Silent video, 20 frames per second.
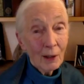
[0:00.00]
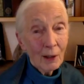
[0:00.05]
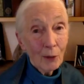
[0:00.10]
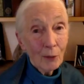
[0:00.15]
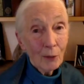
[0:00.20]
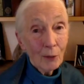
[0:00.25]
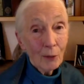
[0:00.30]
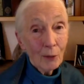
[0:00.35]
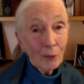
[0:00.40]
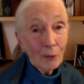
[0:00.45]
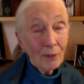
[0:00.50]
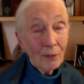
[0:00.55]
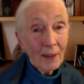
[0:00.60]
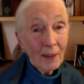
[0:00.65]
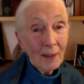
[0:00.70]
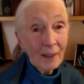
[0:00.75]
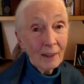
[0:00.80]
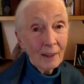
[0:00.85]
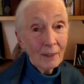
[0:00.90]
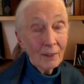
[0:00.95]
of the
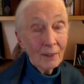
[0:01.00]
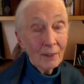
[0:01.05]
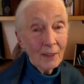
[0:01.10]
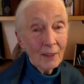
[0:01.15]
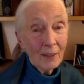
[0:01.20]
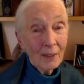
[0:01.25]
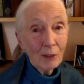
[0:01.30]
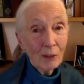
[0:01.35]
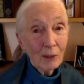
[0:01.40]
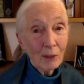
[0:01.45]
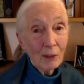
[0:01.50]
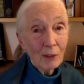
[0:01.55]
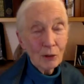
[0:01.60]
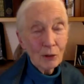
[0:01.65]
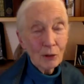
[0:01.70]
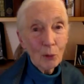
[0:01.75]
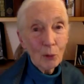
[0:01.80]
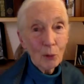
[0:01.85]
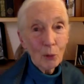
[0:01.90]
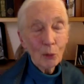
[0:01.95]
fact that these
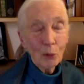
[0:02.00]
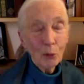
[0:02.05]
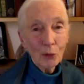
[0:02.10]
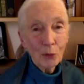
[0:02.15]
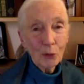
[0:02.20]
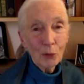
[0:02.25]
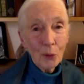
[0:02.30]
so-called